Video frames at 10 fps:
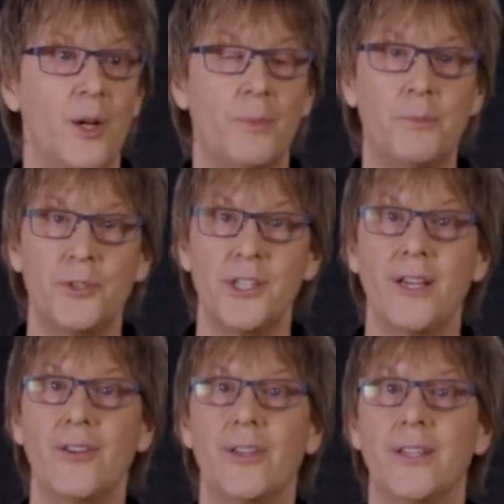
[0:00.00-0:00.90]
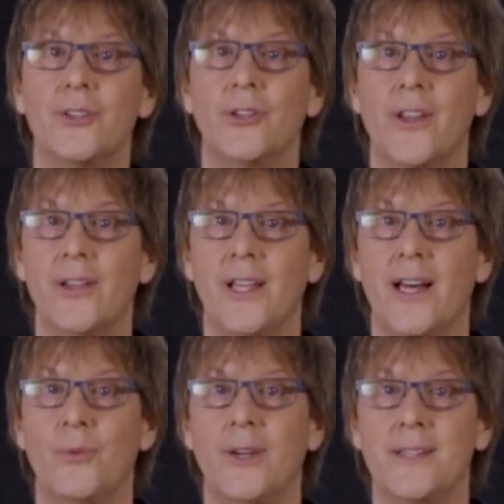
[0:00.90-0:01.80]
but particularly good at the
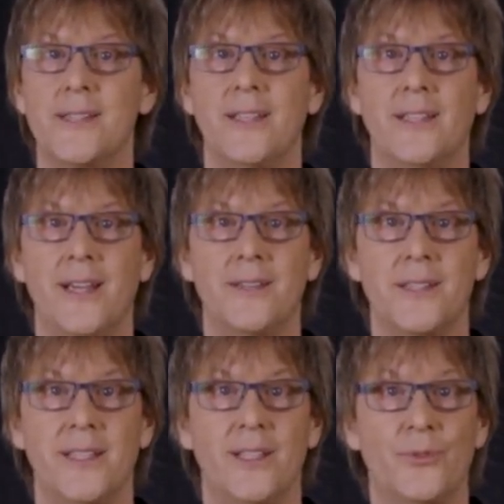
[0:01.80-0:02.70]
lightweight CNNs needed